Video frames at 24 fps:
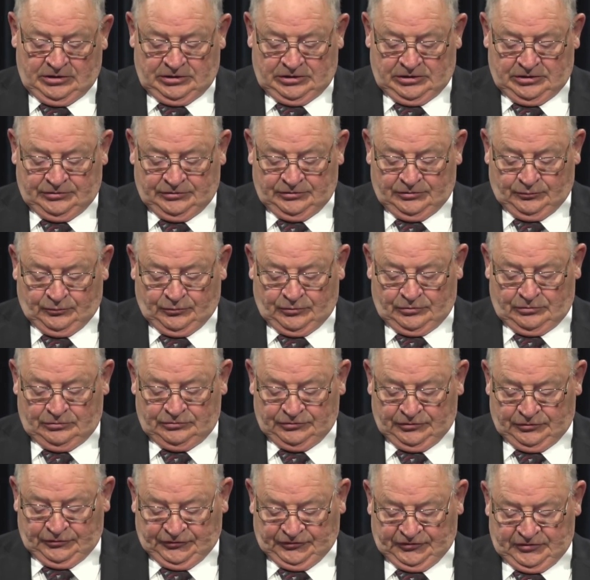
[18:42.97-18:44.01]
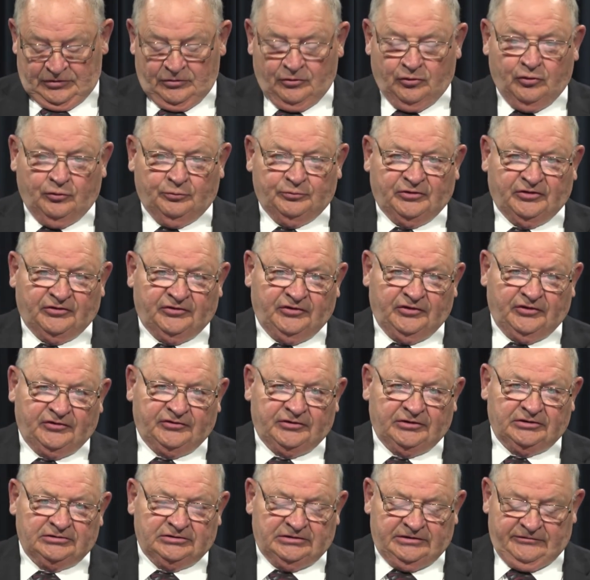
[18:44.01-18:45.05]
in the rural nursing homes,
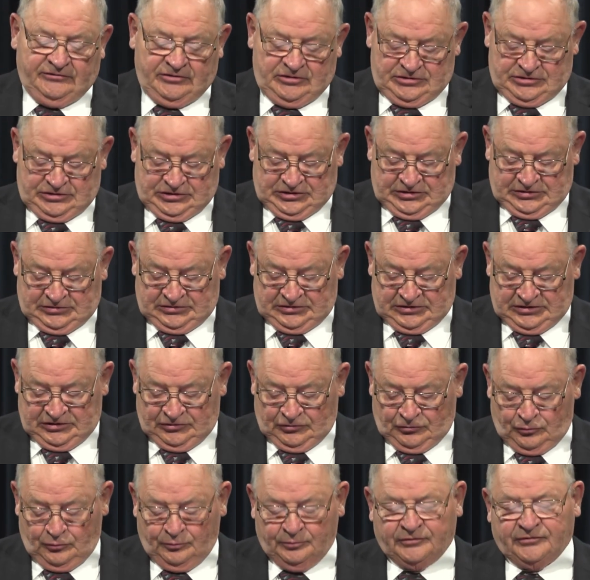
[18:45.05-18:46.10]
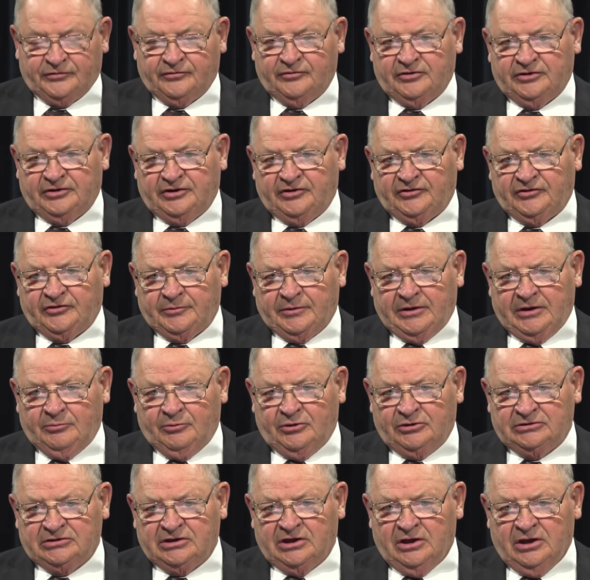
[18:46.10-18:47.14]
assisted living, and the homes for the
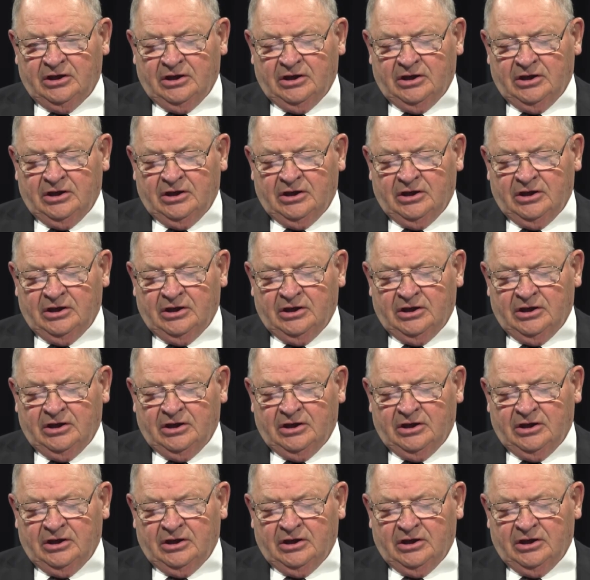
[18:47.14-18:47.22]
disabled.